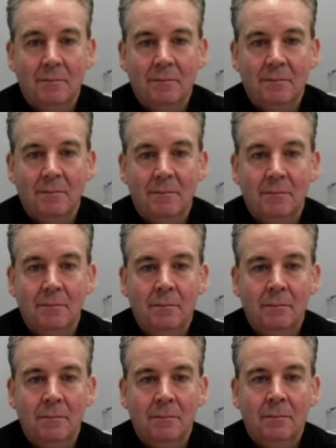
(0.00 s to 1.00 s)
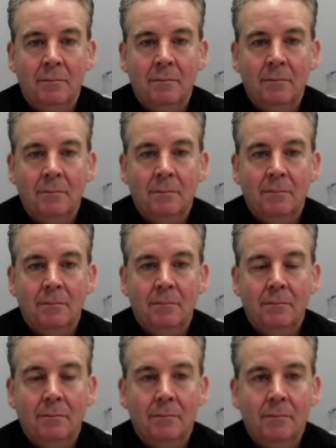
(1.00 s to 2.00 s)

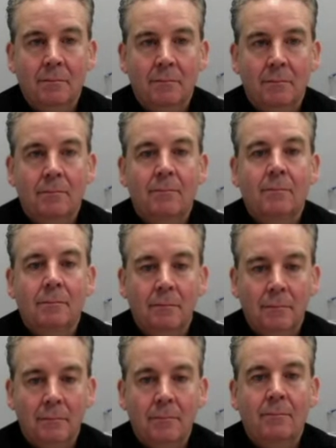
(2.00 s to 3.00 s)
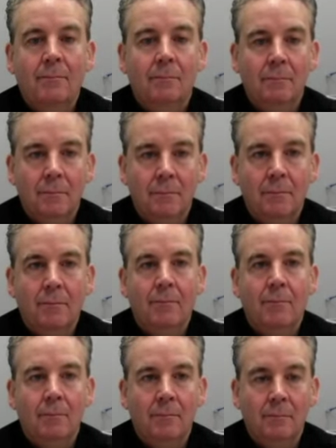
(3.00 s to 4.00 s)

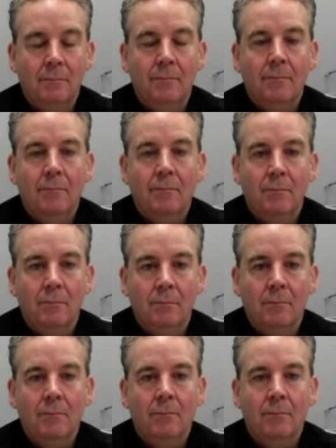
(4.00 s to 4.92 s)
The person shown says nothing.